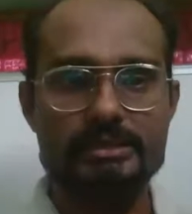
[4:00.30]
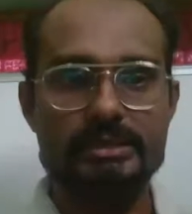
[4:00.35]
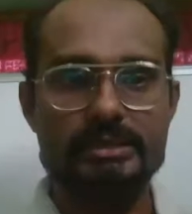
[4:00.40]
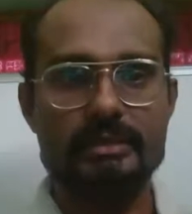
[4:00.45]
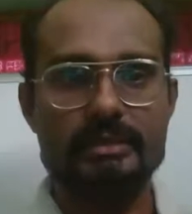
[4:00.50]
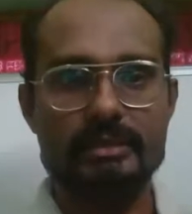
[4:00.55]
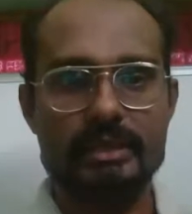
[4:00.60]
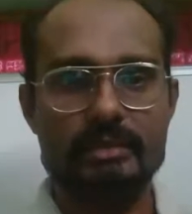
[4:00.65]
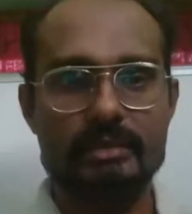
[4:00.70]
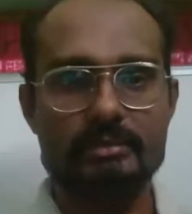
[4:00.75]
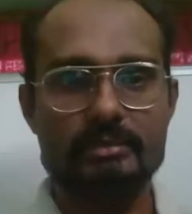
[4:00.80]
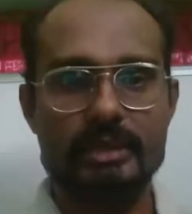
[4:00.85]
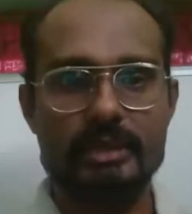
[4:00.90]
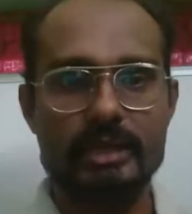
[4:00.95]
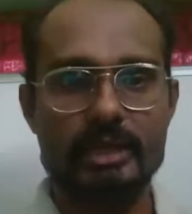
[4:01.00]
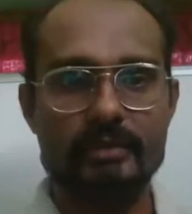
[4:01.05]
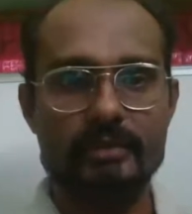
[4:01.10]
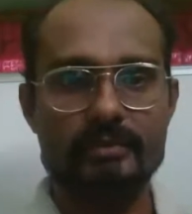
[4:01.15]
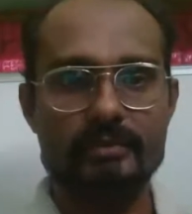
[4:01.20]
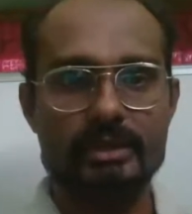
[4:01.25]
and their
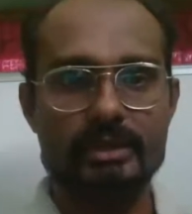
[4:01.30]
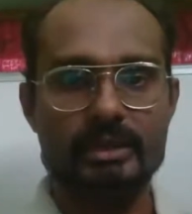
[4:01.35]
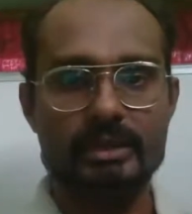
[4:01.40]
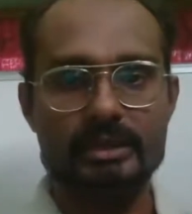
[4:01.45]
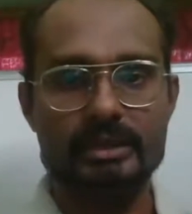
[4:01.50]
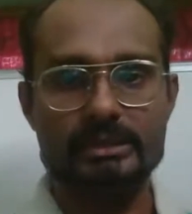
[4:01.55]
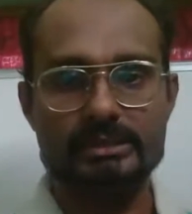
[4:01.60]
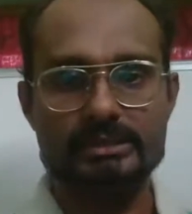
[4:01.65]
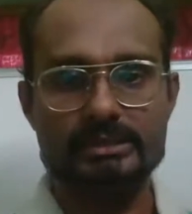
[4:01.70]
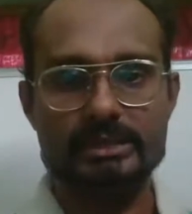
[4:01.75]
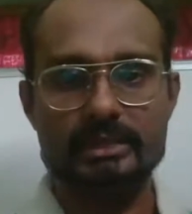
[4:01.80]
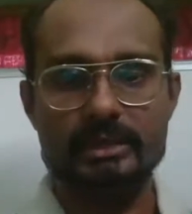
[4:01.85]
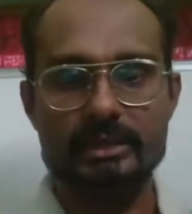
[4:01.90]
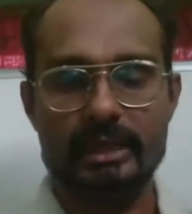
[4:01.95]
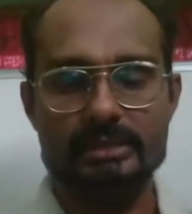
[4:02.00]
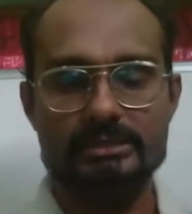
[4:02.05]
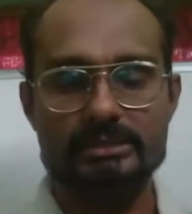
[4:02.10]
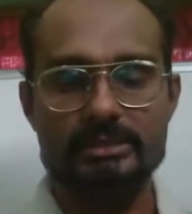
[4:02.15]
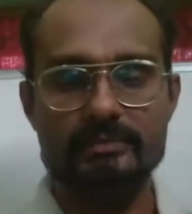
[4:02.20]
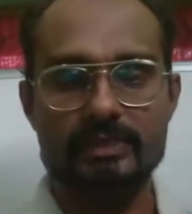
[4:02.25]
behavior, is
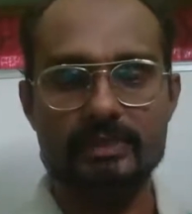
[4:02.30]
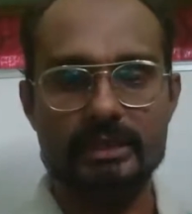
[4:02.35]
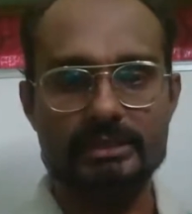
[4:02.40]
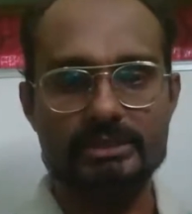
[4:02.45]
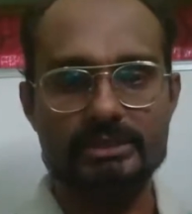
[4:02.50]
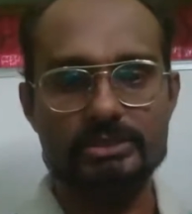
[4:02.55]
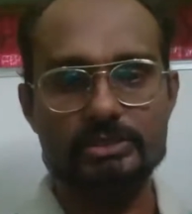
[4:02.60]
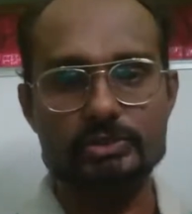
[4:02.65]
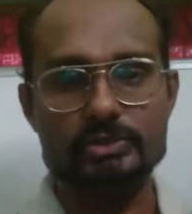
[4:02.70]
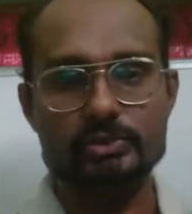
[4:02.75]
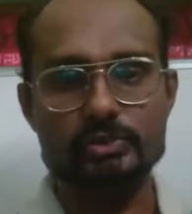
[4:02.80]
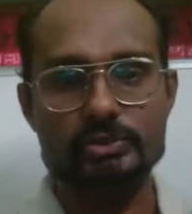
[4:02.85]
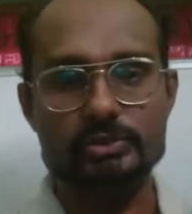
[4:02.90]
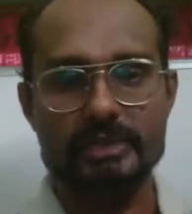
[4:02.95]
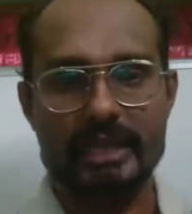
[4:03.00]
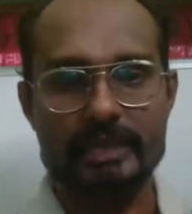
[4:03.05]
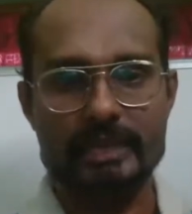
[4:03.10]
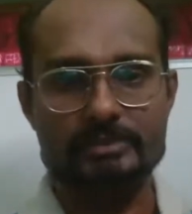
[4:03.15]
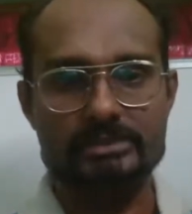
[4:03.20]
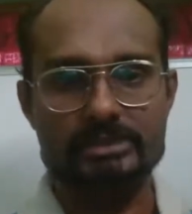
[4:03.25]
classified into two
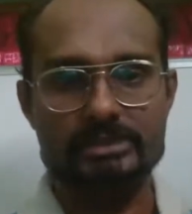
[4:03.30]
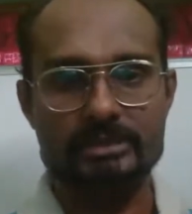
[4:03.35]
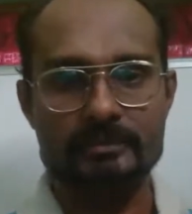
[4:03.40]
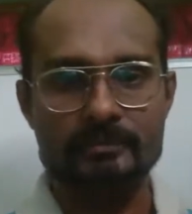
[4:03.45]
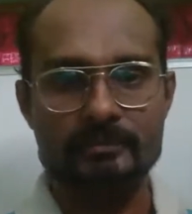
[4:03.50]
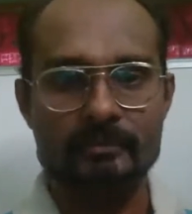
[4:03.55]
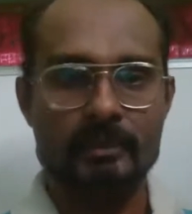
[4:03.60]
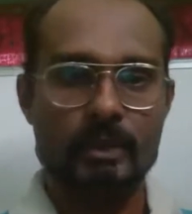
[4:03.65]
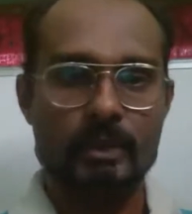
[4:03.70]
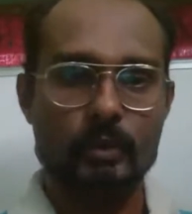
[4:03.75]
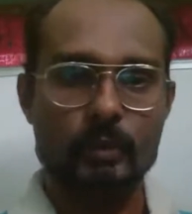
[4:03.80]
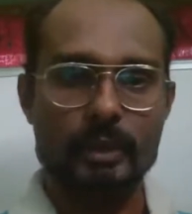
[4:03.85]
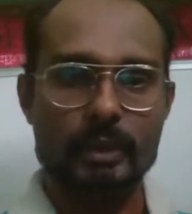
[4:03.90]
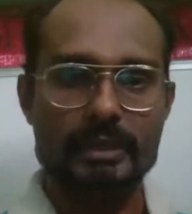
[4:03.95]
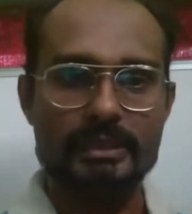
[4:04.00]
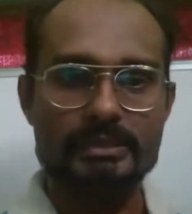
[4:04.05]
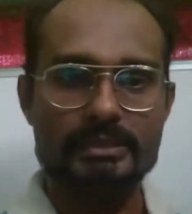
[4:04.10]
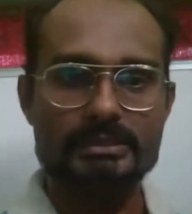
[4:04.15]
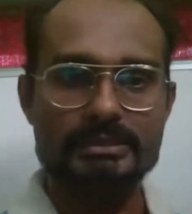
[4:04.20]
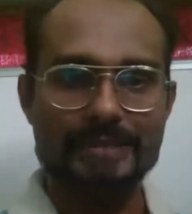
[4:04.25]
types. One
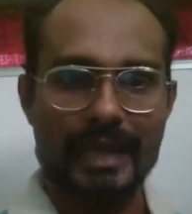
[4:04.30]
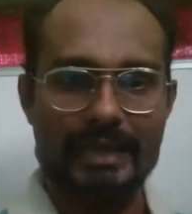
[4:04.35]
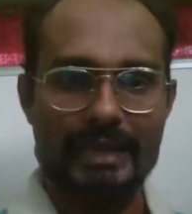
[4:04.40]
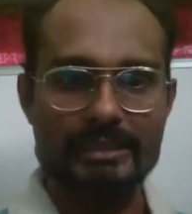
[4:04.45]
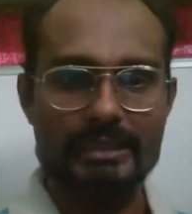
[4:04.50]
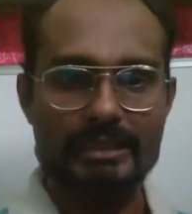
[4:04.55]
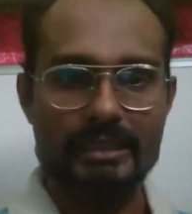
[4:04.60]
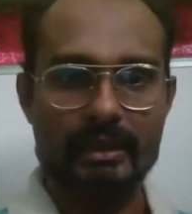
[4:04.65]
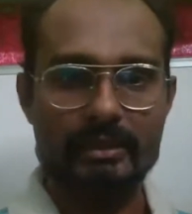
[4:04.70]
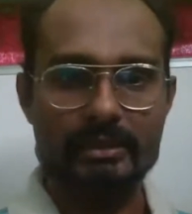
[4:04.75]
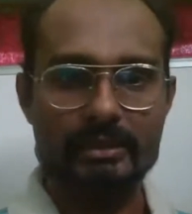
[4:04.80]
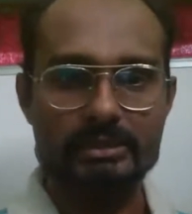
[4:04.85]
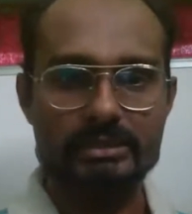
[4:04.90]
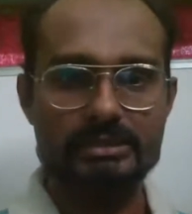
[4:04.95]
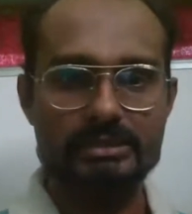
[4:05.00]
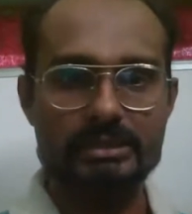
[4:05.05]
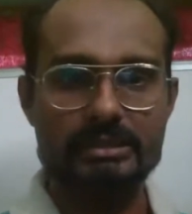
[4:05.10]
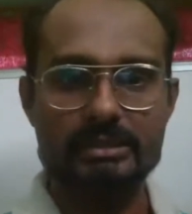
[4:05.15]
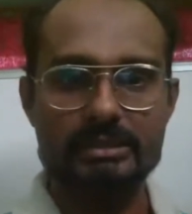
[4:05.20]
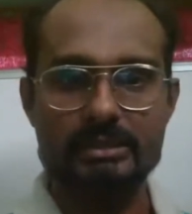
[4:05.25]
is static
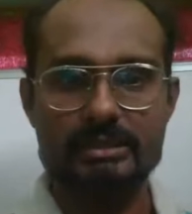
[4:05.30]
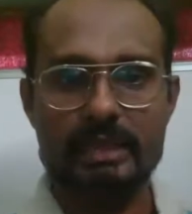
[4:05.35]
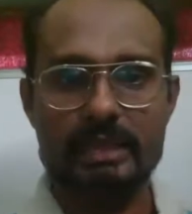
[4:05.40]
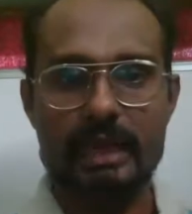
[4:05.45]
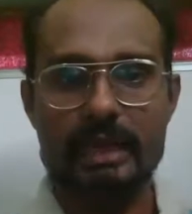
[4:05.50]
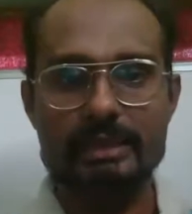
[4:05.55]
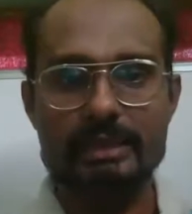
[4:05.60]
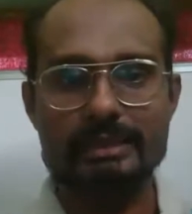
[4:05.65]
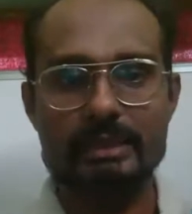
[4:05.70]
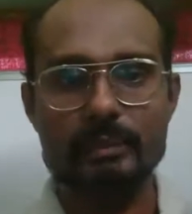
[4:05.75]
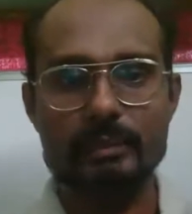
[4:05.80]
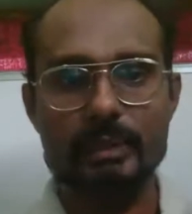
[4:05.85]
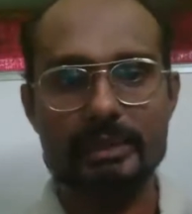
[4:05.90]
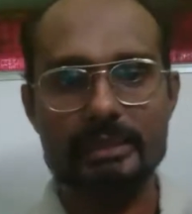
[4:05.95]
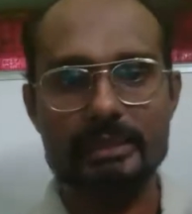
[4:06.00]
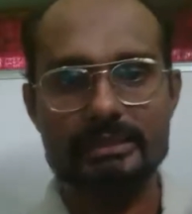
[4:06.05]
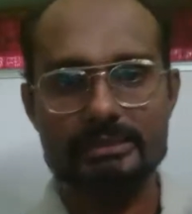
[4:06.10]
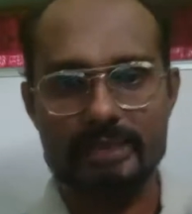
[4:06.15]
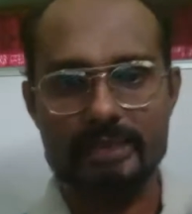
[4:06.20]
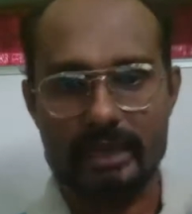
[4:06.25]
electricity, the other one
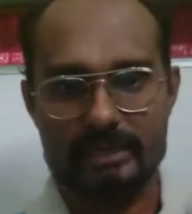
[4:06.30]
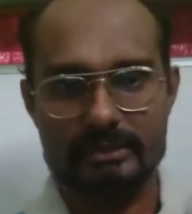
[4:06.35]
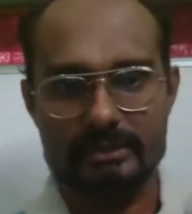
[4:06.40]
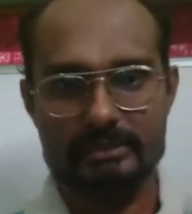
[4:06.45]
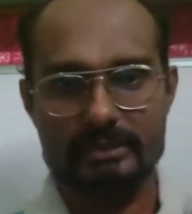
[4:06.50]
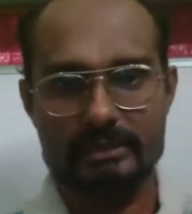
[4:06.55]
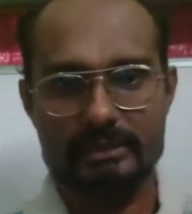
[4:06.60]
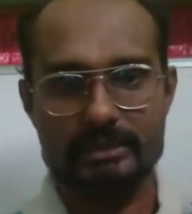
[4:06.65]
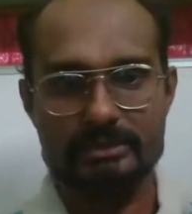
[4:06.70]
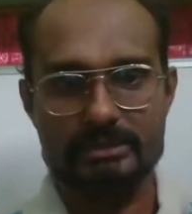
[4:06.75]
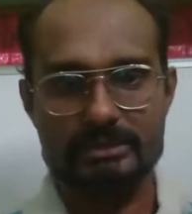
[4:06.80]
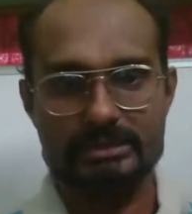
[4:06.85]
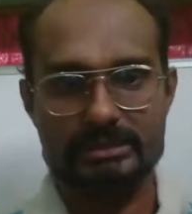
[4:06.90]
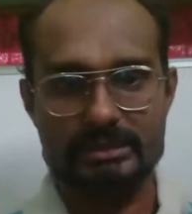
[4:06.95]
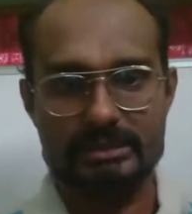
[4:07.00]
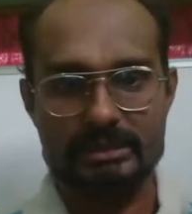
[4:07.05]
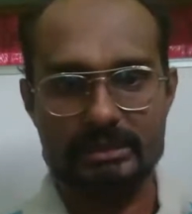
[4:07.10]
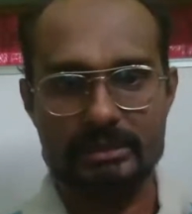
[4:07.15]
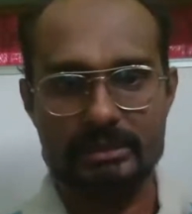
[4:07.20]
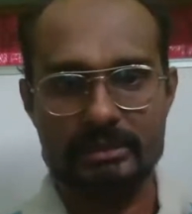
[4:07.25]
is current
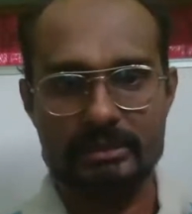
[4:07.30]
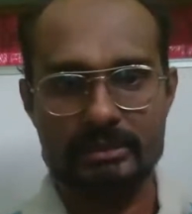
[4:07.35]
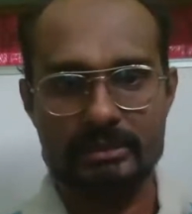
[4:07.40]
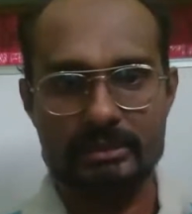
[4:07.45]
electricity.